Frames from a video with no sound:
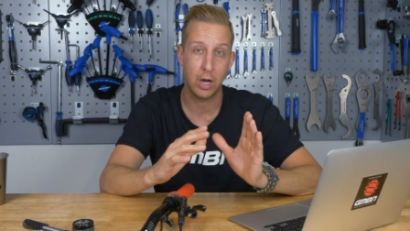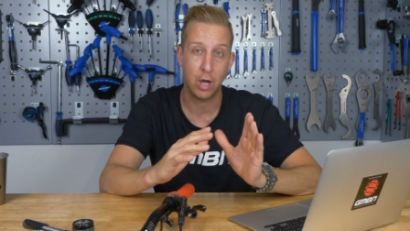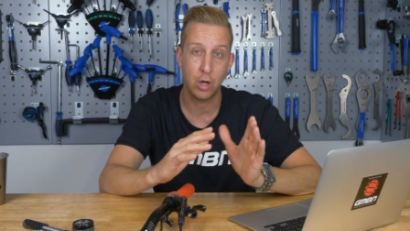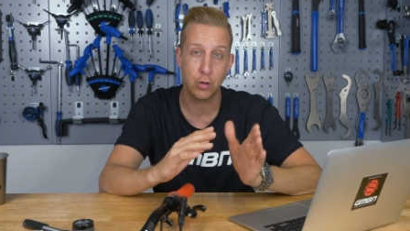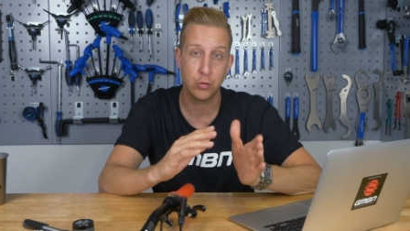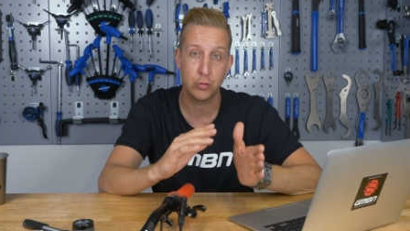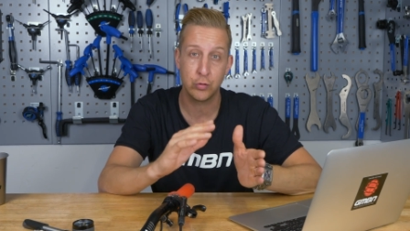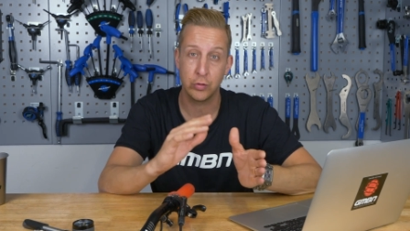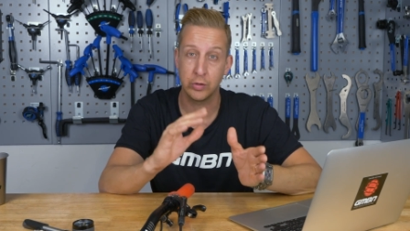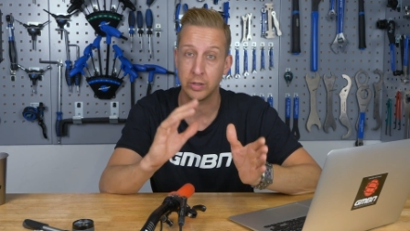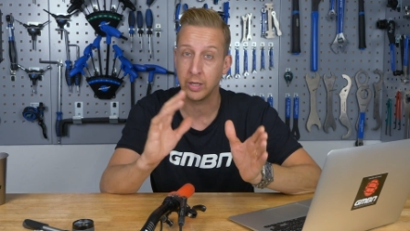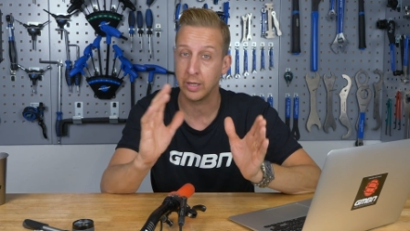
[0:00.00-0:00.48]

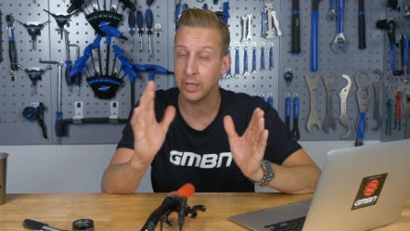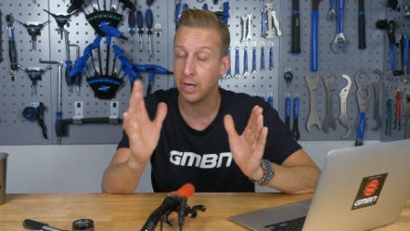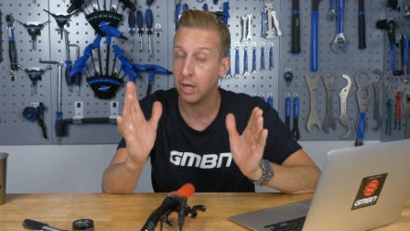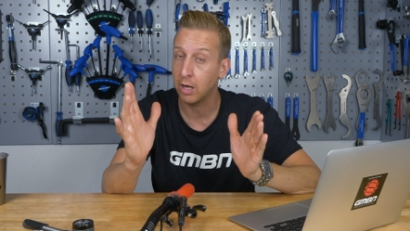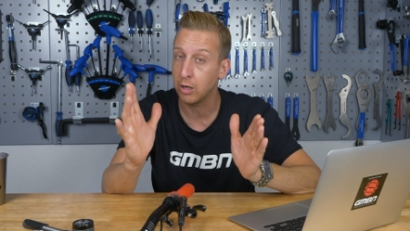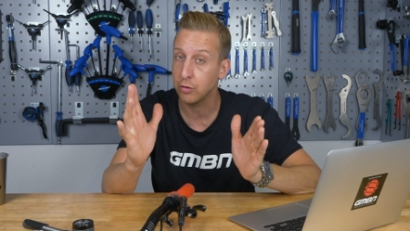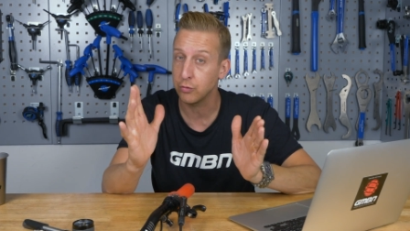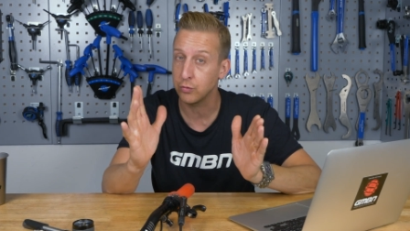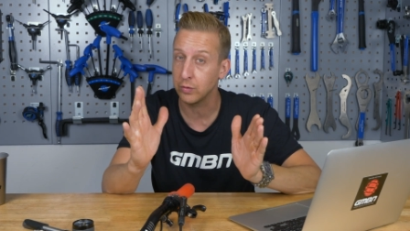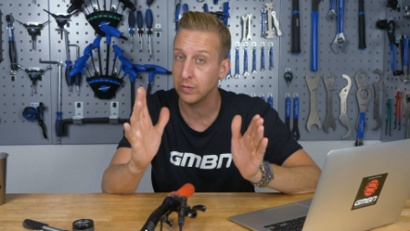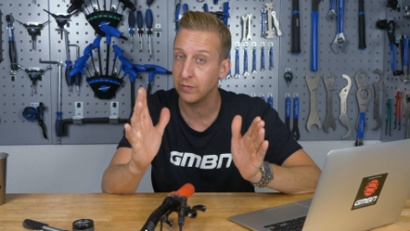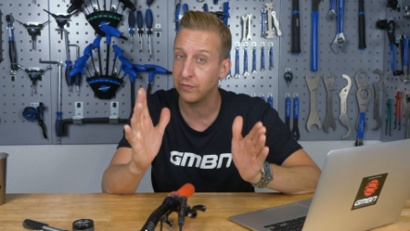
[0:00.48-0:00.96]
100 and
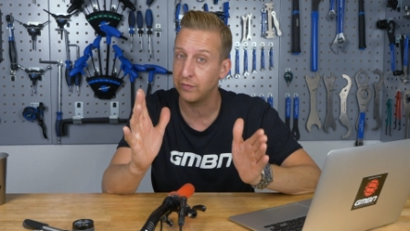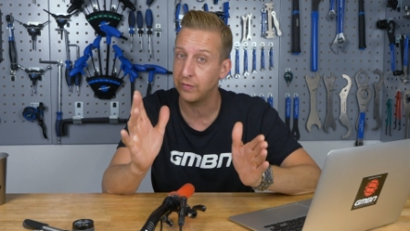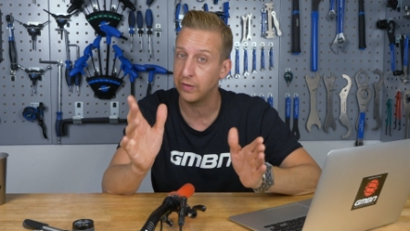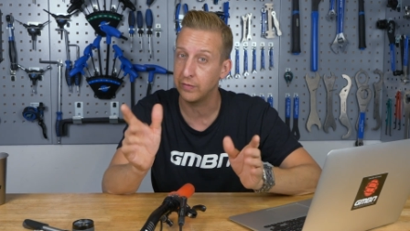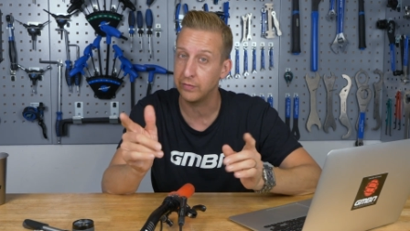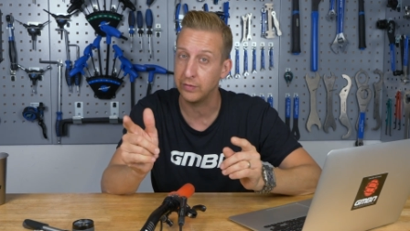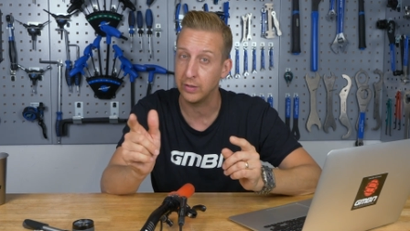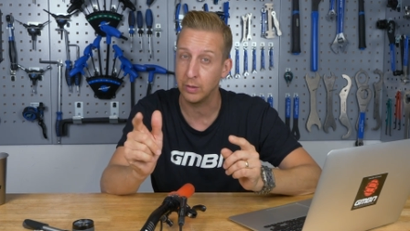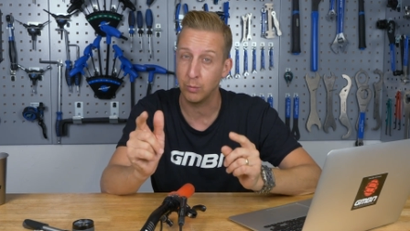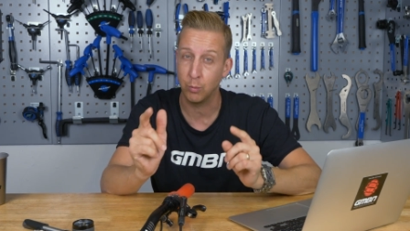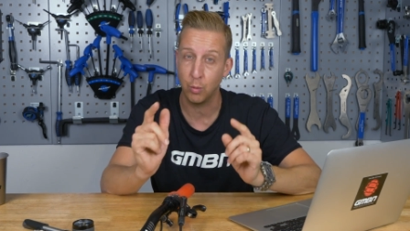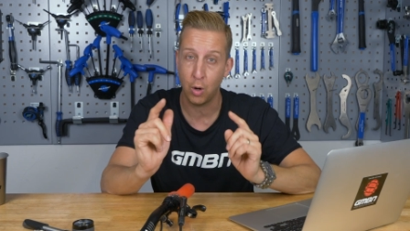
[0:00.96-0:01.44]

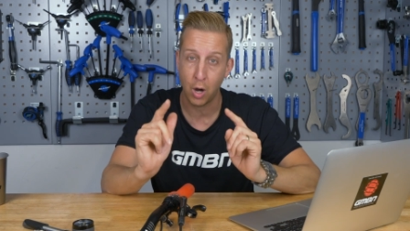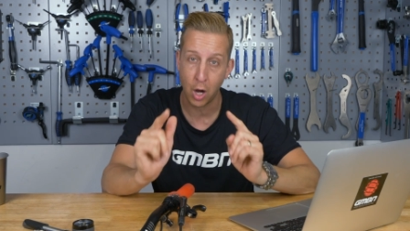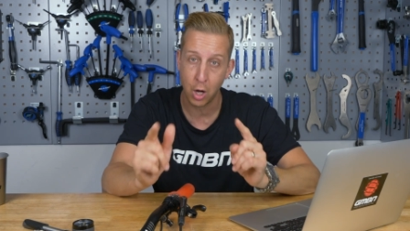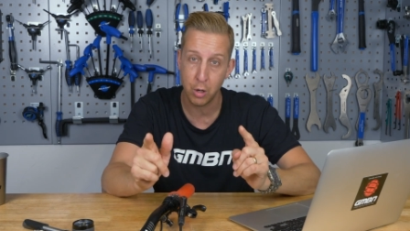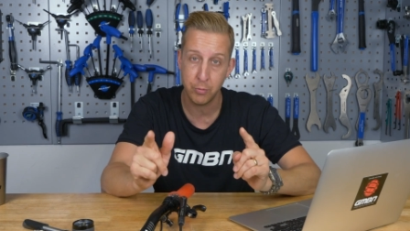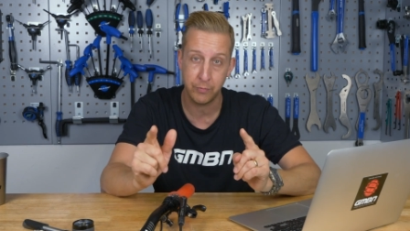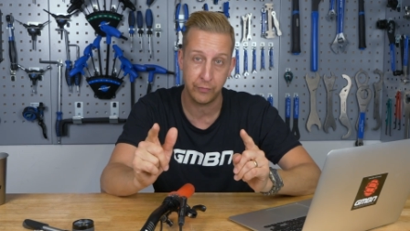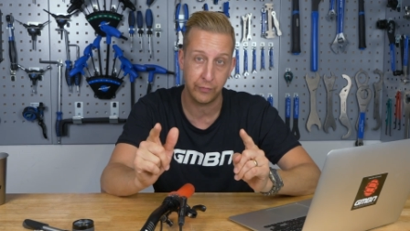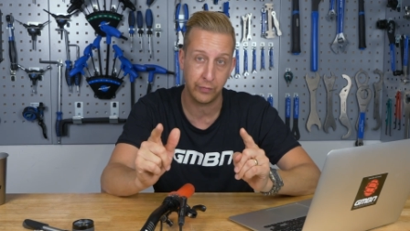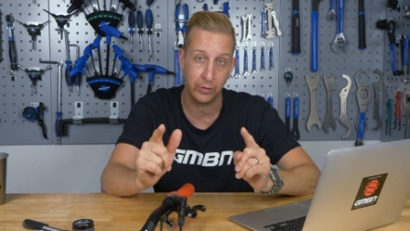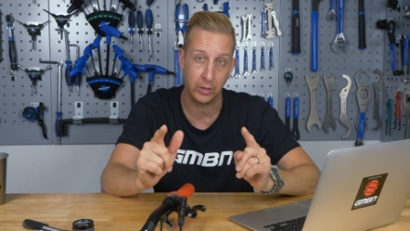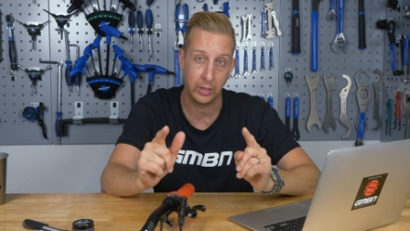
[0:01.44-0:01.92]
150 will
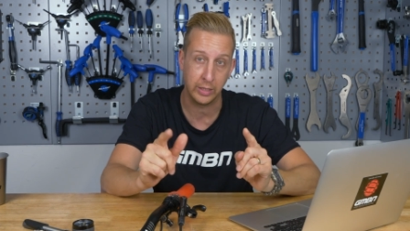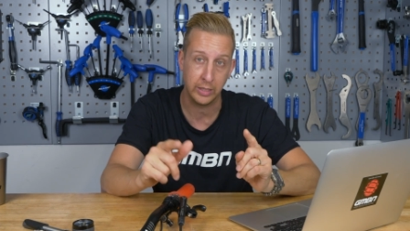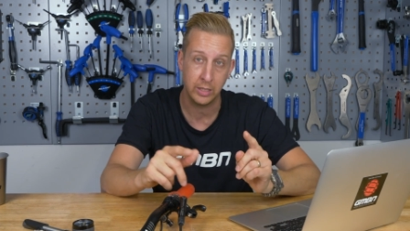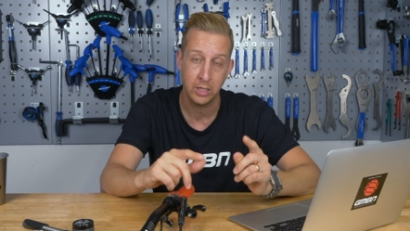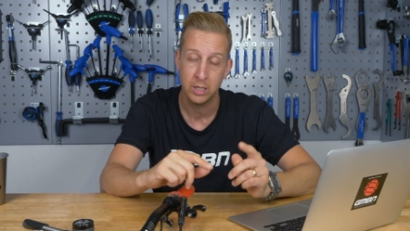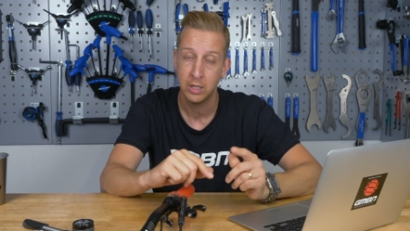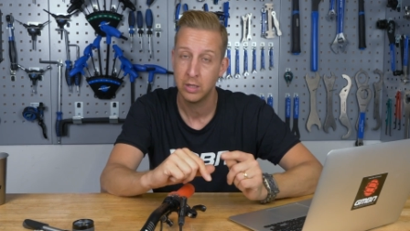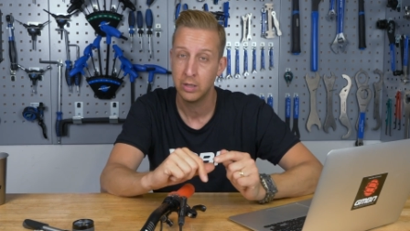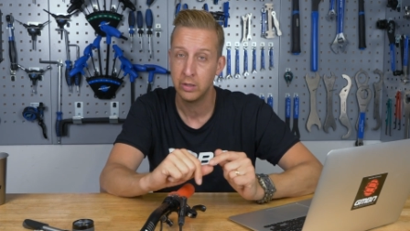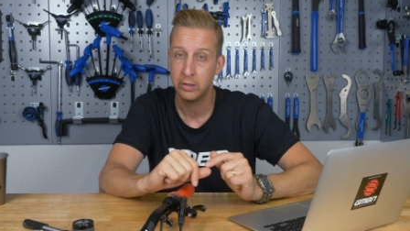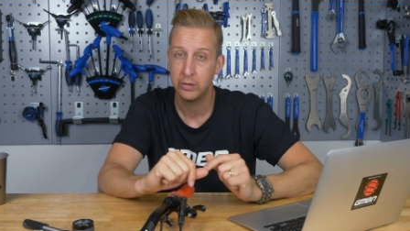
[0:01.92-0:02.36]
hopefully